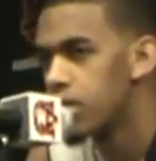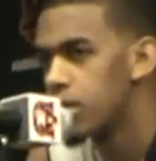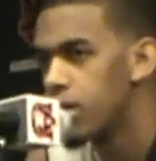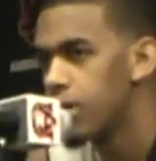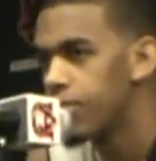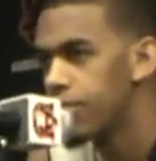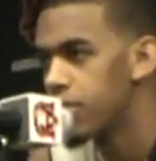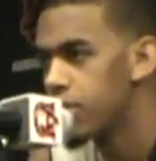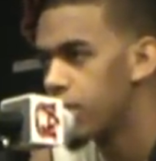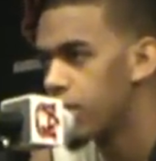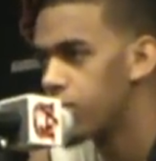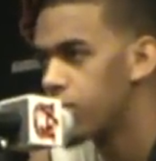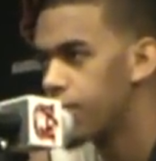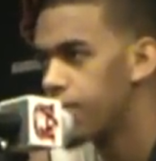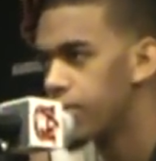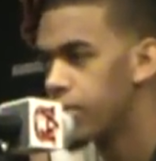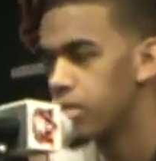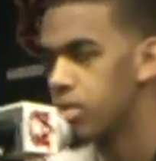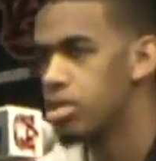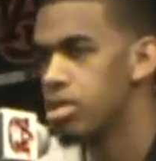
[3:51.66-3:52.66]
I feel like we
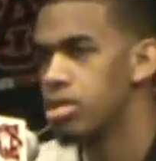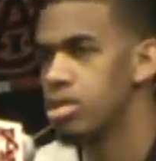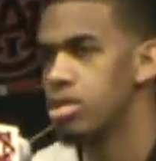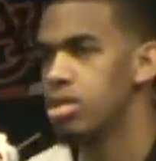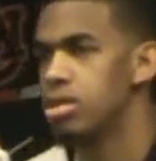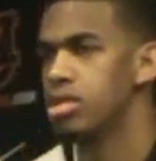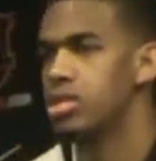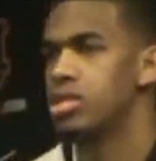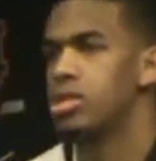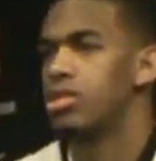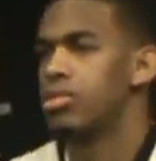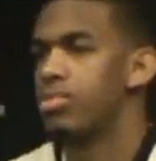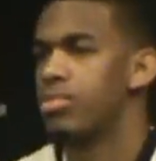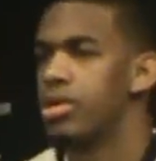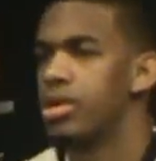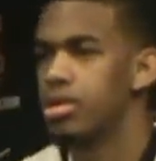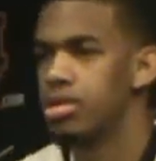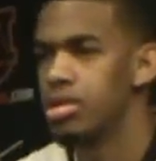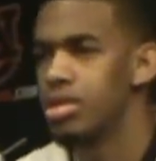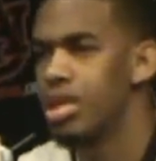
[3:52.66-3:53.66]
felt a
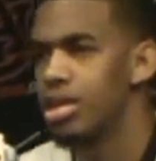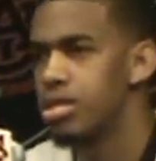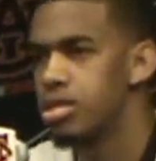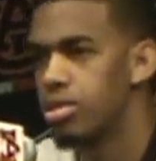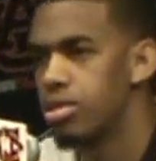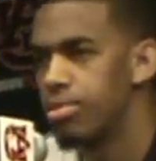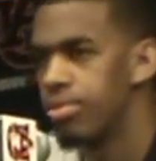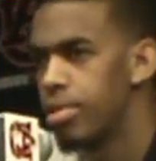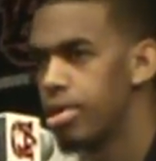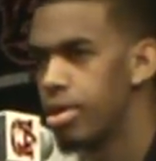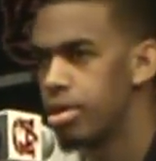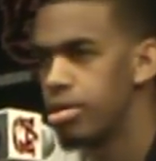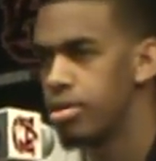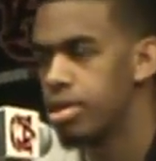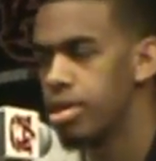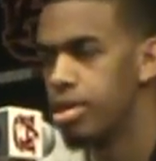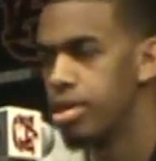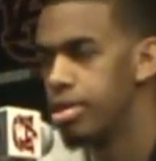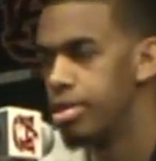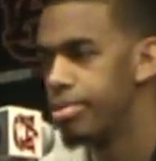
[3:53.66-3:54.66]
turnaround, slight
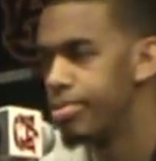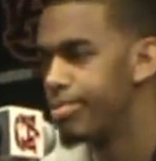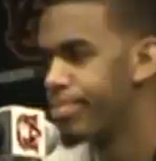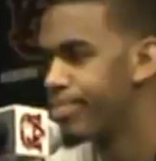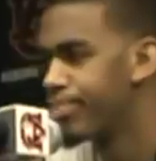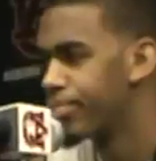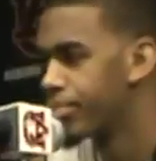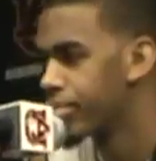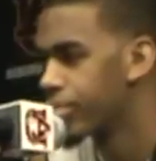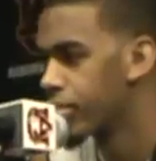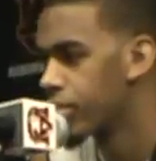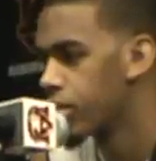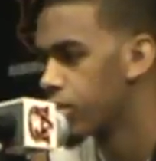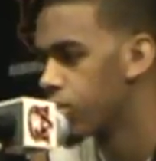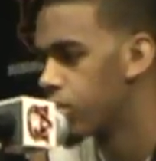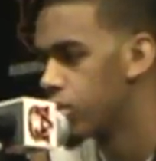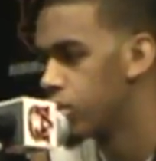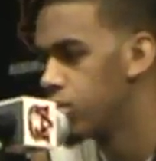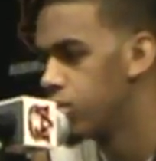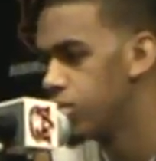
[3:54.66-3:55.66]
turnaround.
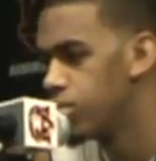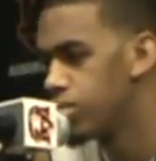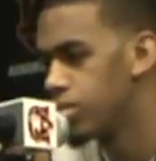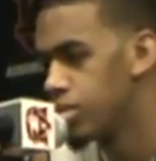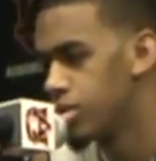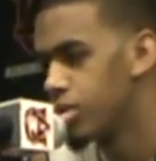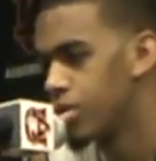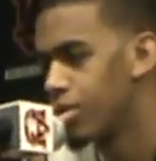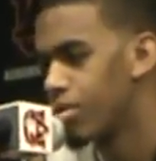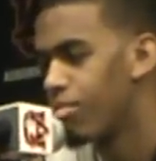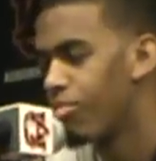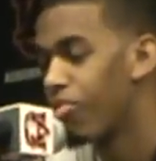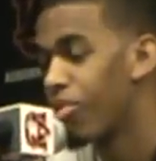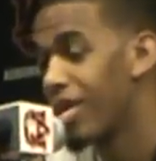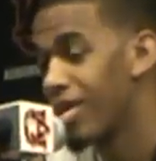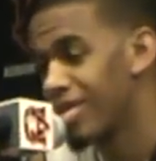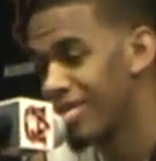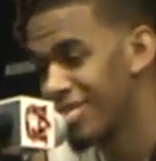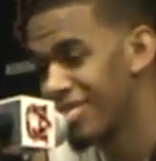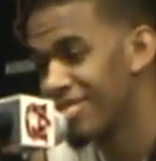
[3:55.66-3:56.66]
when you
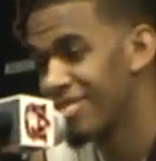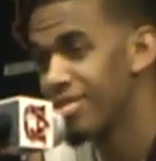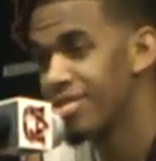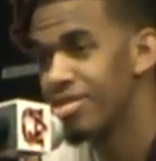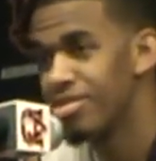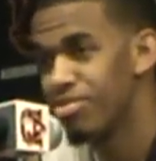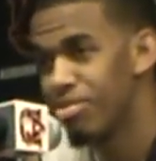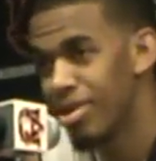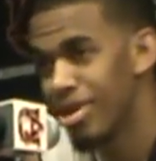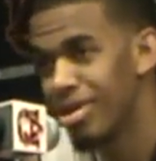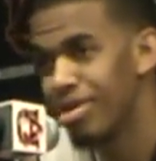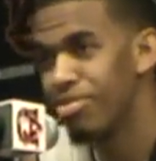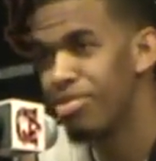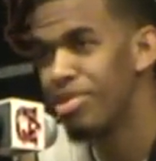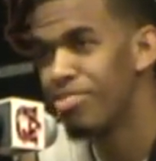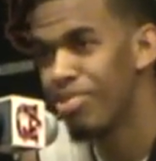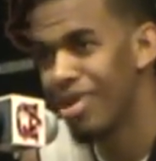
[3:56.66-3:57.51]
practice the way that we